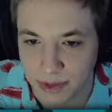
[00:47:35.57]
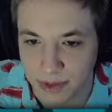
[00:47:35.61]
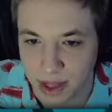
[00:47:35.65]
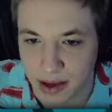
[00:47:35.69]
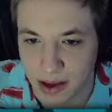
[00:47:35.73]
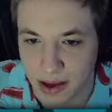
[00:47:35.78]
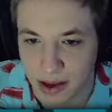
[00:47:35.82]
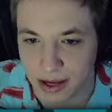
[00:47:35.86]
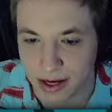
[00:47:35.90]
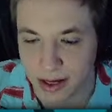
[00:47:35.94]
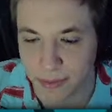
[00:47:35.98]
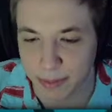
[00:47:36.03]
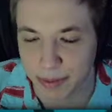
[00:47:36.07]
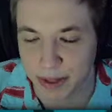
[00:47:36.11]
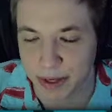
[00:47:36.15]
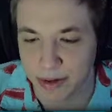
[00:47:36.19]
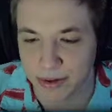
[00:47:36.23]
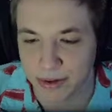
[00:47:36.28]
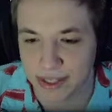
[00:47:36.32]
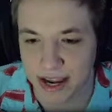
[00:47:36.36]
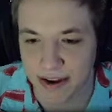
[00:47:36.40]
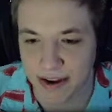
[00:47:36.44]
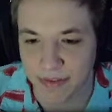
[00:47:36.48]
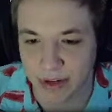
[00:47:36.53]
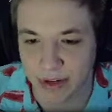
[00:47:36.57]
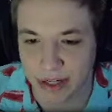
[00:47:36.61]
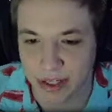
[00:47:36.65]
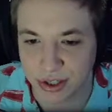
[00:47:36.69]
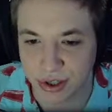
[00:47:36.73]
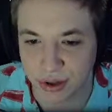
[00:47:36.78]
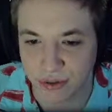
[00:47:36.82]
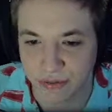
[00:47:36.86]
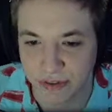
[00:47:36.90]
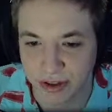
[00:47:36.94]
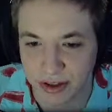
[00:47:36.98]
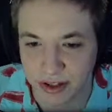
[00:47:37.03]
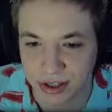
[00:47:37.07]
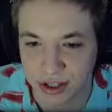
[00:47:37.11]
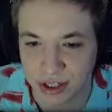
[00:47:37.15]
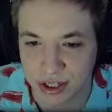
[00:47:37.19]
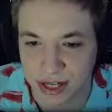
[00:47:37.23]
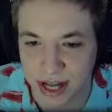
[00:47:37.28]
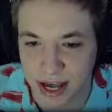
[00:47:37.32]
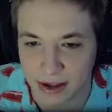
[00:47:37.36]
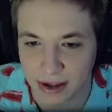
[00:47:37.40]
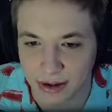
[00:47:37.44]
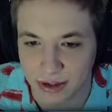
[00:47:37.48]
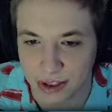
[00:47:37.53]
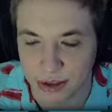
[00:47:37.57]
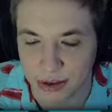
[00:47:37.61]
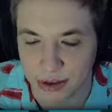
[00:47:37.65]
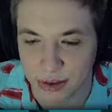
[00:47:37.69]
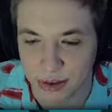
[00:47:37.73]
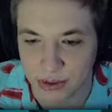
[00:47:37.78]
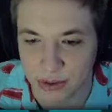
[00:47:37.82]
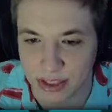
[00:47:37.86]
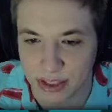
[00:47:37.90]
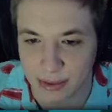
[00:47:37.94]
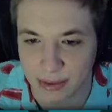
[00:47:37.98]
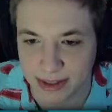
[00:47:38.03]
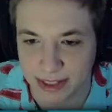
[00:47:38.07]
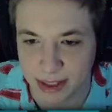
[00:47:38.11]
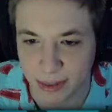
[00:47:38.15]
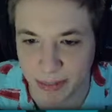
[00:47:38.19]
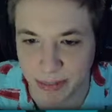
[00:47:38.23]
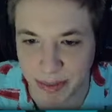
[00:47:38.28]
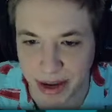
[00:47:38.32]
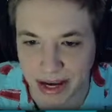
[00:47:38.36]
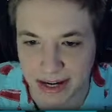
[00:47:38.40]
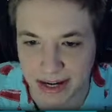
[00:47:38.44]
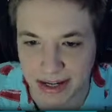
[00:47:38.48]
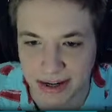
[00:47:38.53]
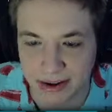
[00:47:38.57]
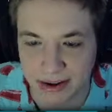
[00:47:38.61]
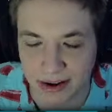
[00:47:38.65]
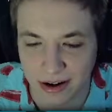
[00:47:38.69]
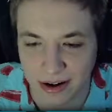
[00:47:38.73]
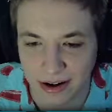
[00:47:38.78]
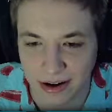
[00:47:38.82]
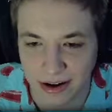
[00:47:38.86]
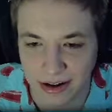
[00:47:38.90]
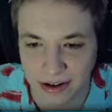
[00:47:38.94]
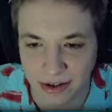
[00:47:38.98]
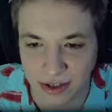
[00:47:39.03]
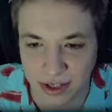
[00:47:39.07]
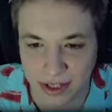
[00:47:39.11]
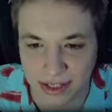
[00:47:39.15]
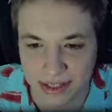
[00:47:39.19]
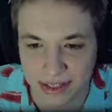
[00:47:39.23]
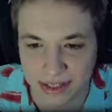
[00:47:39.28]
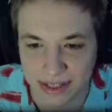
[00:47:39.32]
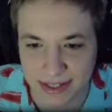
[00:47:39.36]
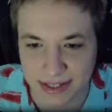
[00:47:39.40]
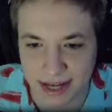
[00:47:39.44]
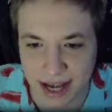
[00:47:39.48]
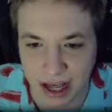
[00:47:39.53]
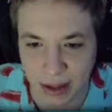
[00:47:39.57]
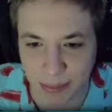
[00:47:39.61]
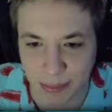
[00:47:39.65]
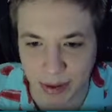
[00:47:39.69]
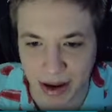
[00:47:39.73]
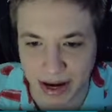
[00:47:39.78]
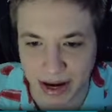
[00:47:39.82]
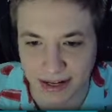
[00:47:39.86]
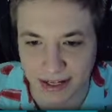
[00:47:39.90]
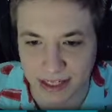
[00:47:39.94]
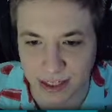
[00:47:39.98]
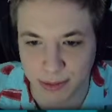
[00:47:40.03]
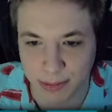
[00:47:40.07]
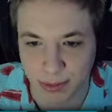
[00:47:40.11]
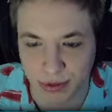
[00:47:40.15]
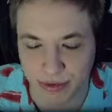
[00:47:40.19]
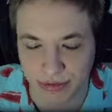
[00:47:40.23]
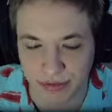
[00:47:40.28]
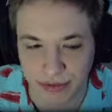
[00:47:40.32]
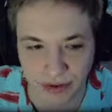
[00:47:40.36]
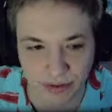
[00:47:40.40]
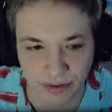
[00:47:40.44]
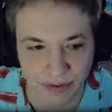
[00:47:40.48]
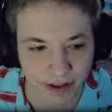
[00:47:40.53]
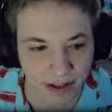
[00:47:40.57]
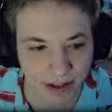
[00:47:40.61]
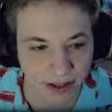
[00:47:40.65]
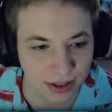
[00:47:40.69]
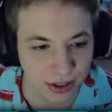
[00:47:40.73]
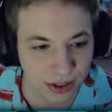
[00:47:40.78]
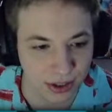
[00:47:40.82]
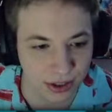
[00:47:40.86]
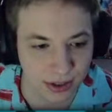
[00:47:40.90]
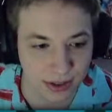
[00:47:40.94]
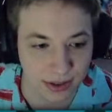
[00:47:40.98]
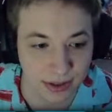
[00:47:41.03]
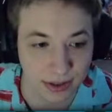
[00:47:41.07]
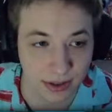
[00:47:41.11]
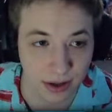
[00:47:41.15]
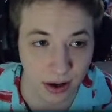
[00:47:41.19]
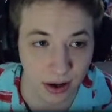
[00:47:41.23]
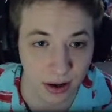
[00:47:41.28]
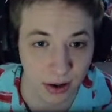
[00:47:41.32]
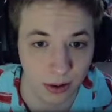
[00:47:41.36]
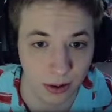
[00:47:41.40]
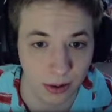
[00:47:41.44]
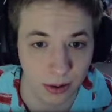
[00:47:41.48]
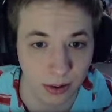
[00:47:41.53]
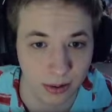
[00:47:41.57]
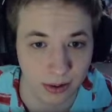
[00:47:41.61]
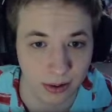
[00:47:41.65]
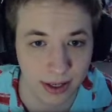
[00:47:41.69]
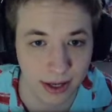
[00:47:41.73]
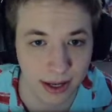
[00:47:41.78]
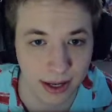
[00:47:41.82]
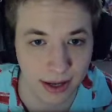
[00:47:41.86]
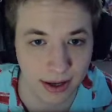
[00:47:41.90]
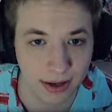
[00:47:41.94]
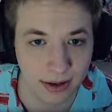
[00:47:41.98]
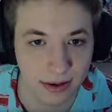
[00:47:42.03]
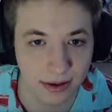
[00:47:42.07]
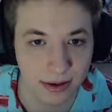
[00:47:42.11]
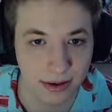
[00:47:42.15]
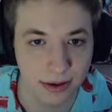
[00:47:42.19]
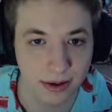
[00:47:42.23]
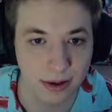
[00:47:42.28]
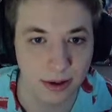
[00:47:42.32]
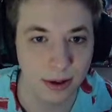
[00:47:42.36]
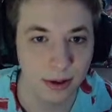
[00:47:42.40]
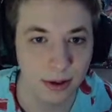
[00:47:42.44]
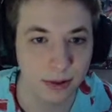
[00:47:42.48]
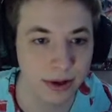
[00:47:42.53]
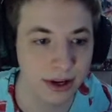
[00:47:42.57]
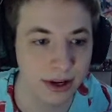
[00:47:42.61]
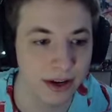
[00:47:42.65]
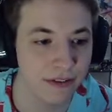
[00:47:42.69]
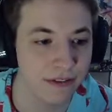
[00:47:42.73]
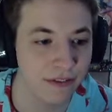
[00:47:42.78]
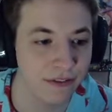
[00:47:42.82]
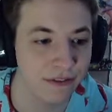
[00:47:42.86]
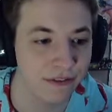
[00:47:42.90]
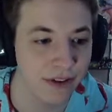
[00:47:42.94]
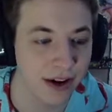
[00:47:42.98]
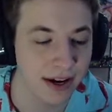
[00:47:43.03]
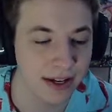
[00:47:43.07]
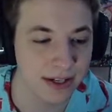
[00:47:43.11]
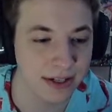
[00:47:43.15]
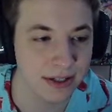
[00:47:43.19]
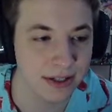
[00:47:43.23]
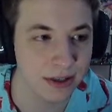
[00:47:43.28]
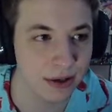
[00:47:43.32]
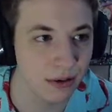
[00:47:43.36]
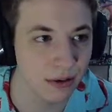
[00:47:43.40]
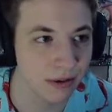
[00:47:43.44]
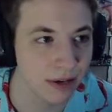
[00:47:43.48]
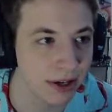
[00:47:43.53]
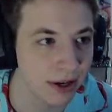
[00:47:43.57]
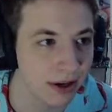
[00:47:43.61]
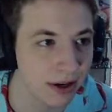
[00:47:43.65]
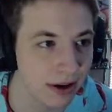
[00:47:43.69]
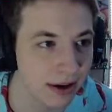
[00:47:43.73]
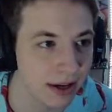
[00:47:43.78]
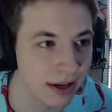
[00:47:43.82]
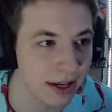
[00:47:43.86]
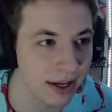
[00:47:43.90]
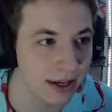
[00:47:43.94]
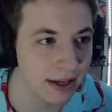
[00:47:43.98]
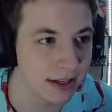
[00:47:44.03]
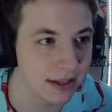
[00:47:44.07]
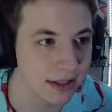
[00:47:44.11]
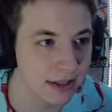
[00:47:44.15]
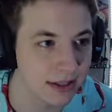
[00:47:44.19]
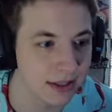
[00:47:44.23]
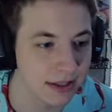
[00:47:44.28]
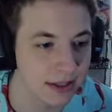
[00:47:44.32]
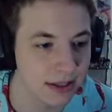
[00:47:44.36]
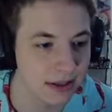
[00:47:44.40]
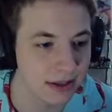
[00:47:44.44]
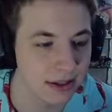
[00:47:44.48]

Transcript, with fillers: It appears every two village tiles you do summons a bandit on an adjacent tile. Bandits prefer villages. Oh, okay. We're getting feisty over here, I guess.